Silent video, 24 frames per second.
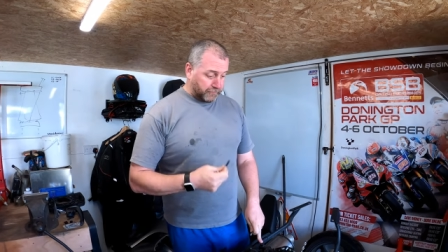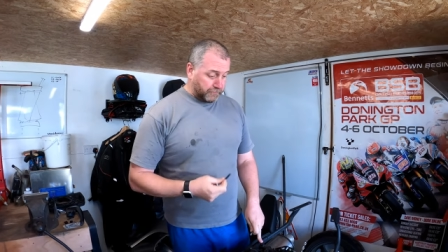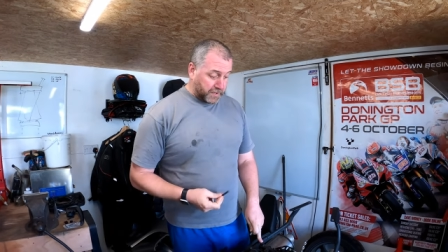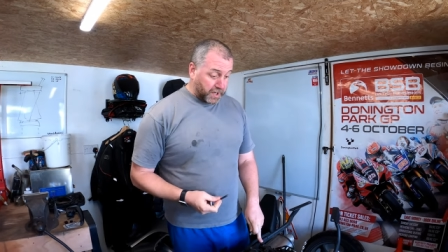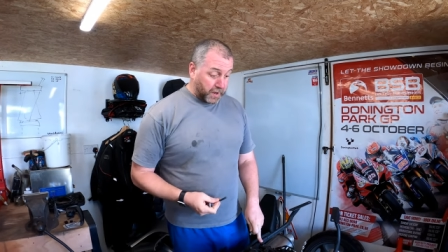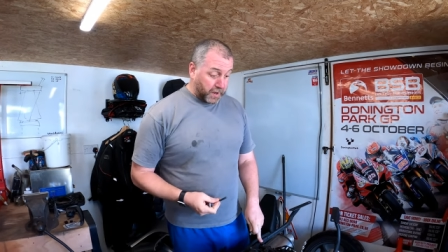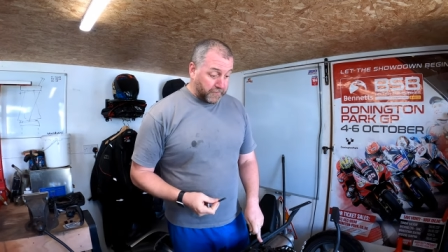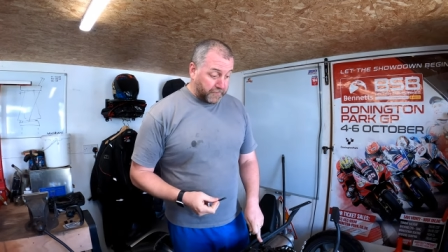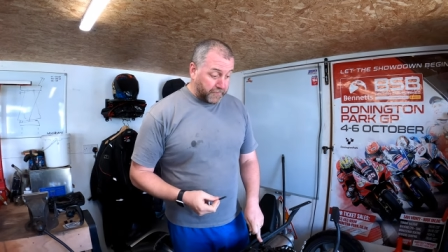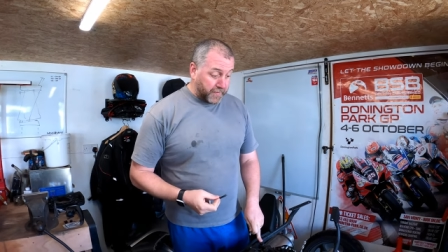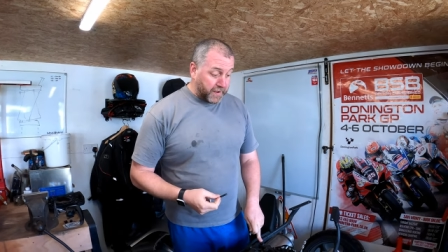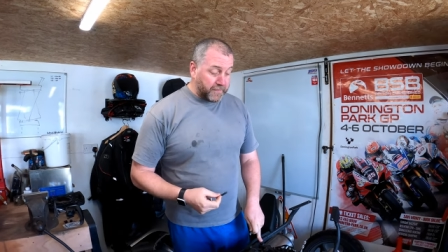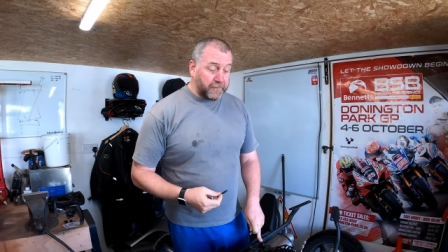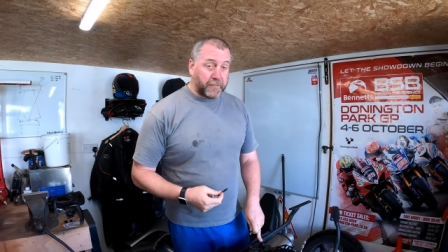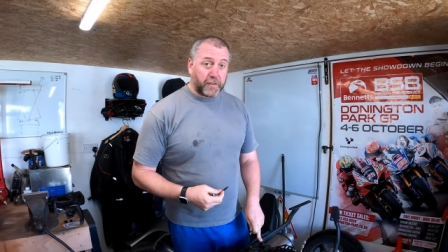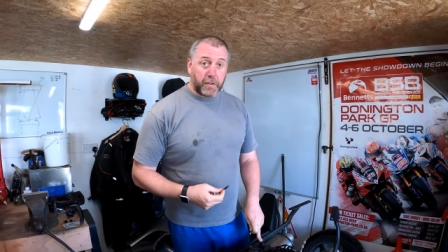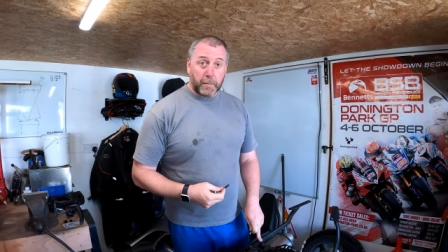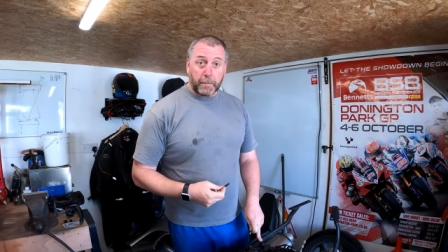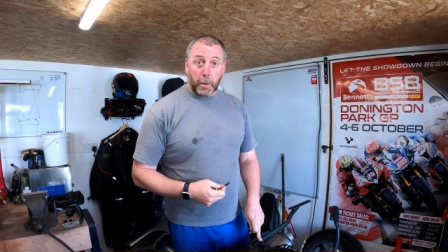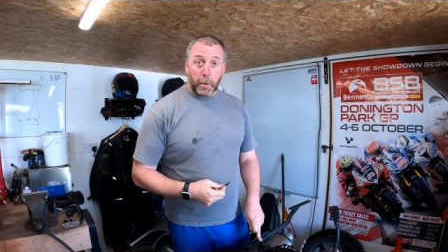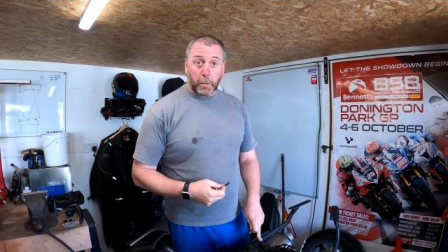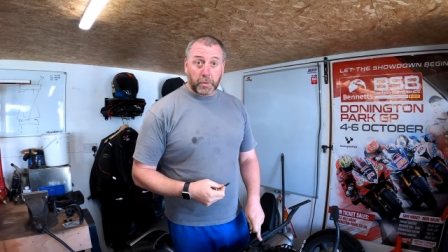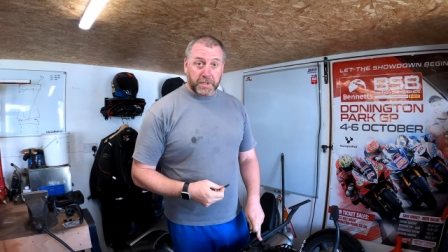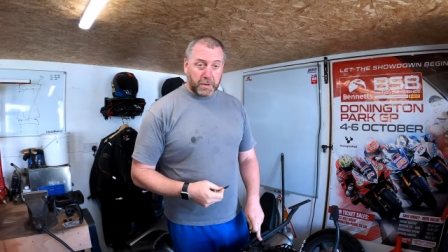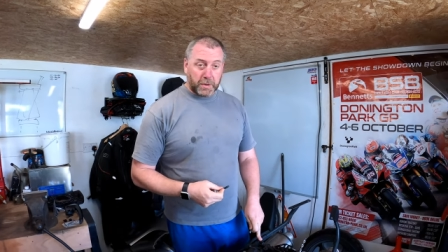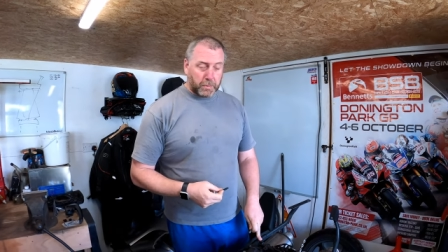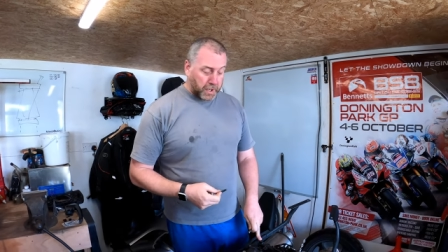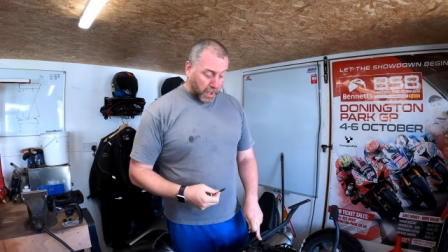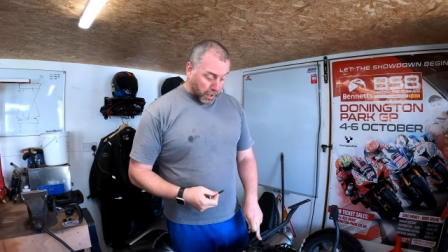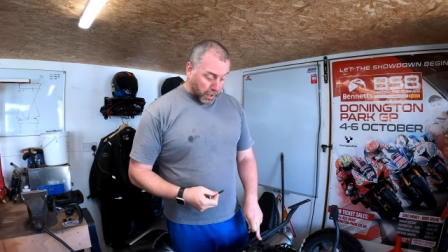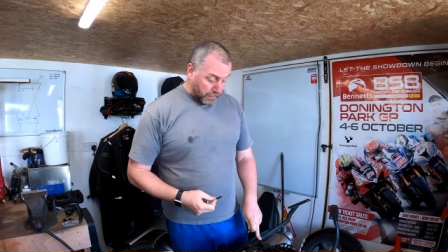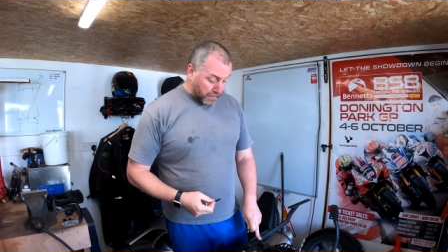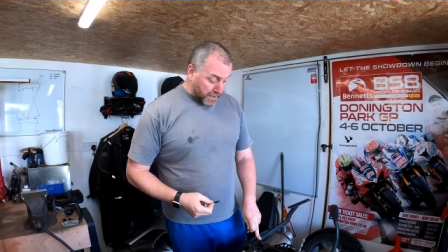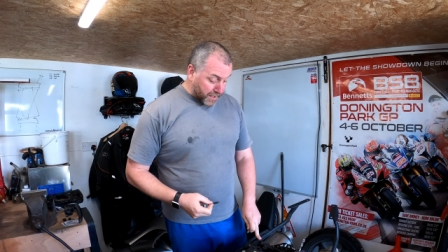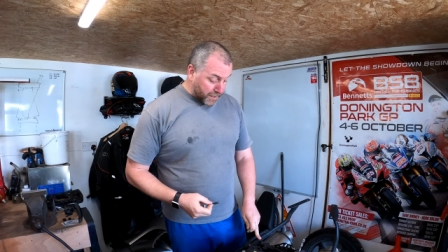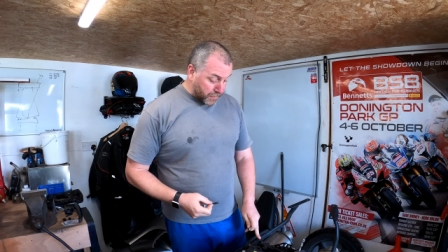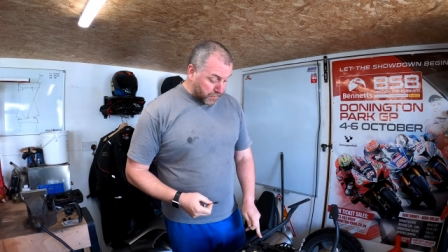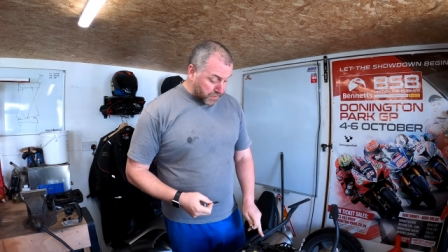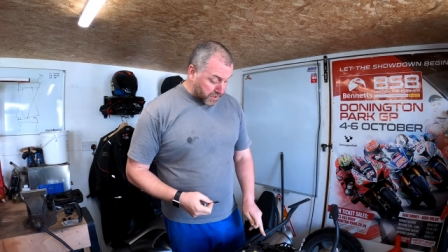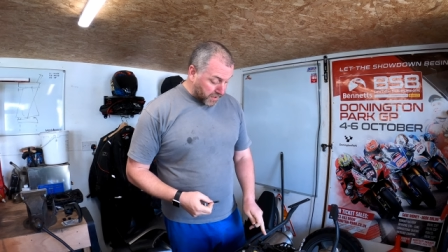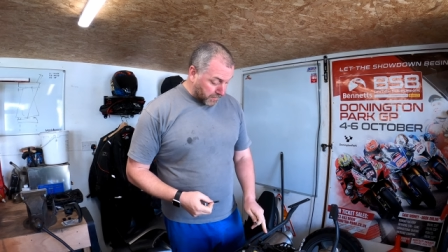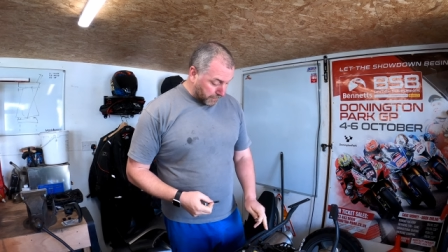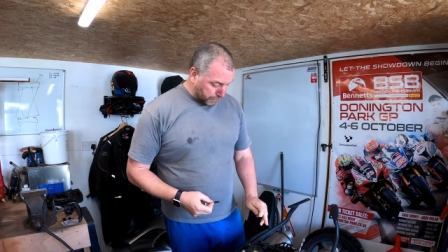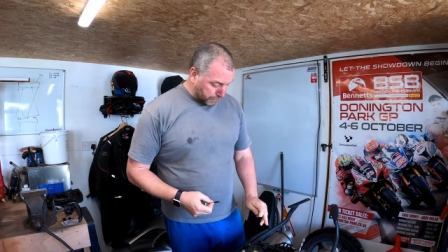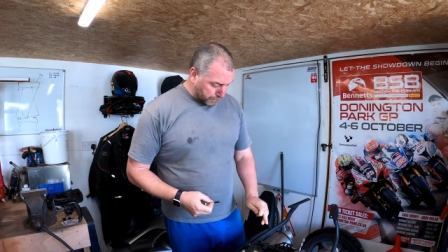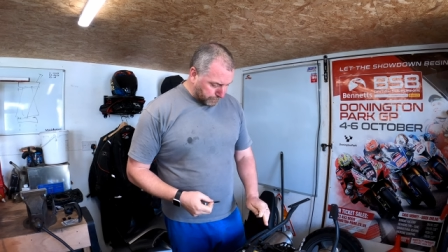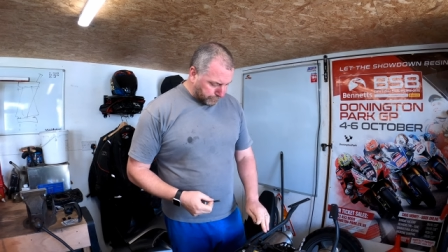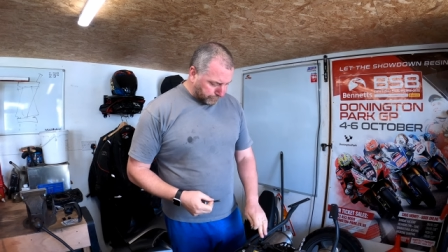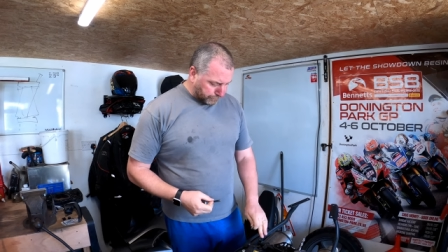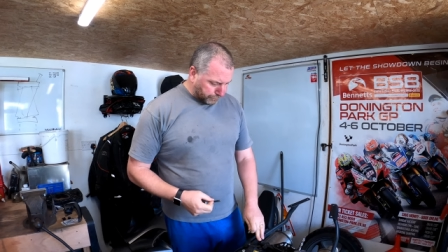you know, fit for the bolts that we're going to be using.